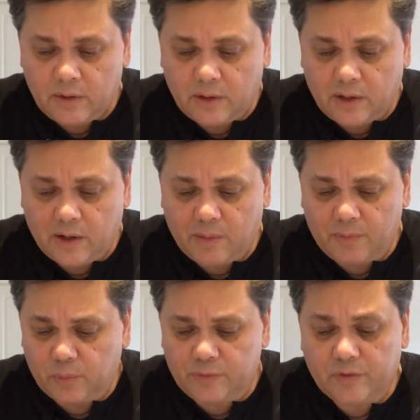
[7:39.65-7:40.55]

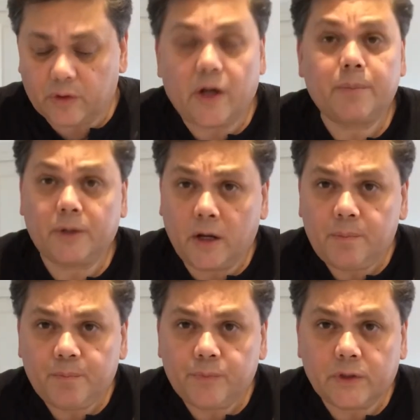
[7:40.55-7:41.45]
But we've got to open
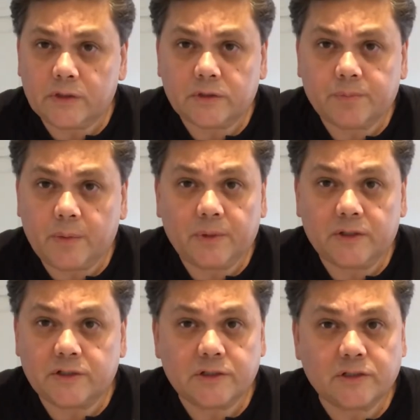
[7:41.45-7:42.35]
up because people
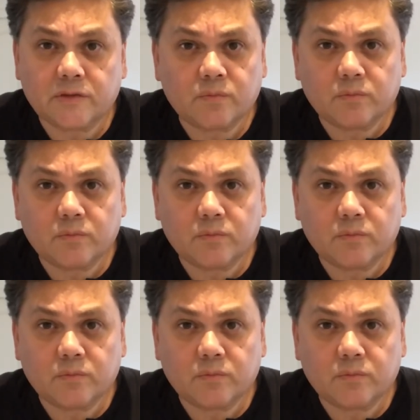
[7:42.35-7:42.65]
are just